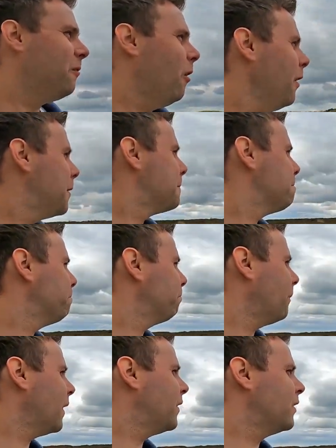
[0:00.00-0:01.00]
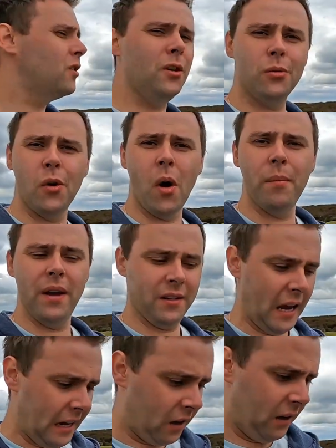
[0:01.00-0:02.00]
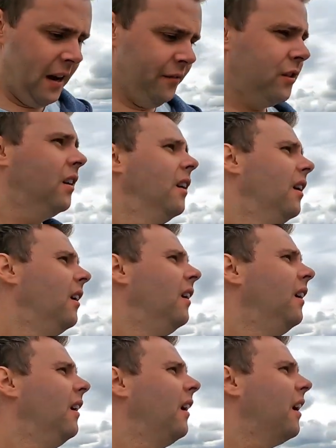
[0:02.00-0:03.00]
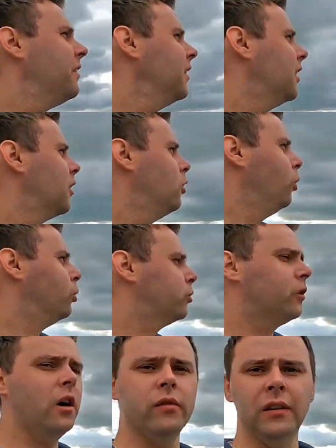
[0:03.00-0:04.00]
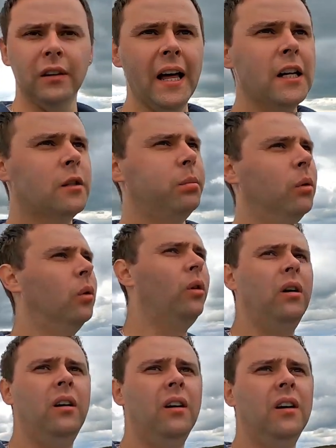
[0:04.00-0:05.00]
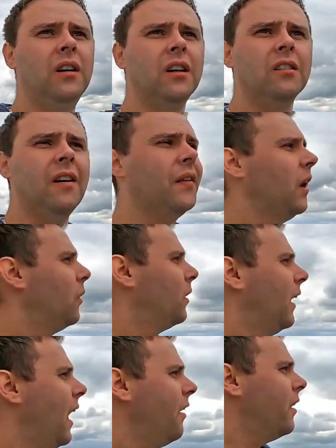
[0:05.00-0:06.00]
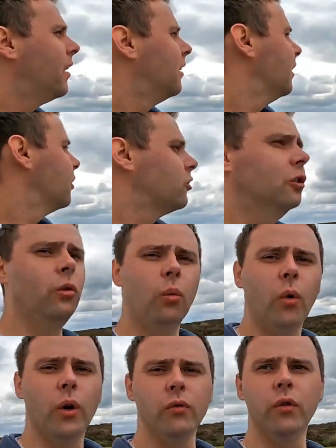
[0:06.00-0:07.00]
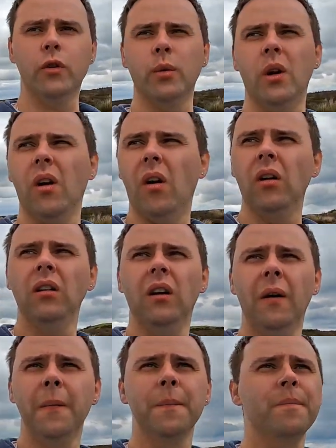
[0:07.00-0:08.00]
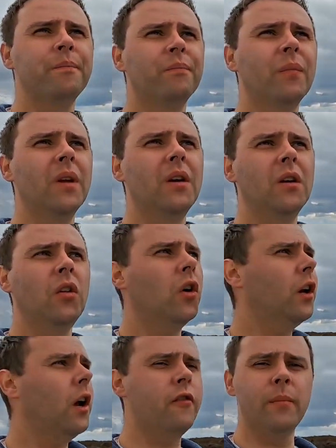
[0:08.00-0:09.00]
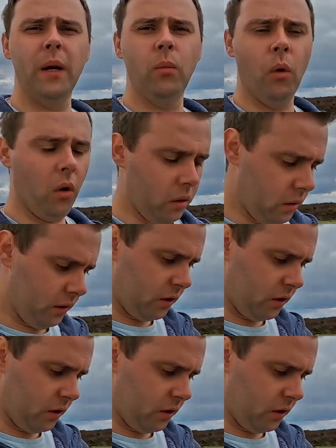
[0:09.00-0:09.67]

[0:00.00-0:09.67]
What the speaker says: Right, I think as soon as we've got a bit of daylight left, I think it calls to go for a little explore around the local area. I'll see what walking routes we got on. Not going to go for a big walk.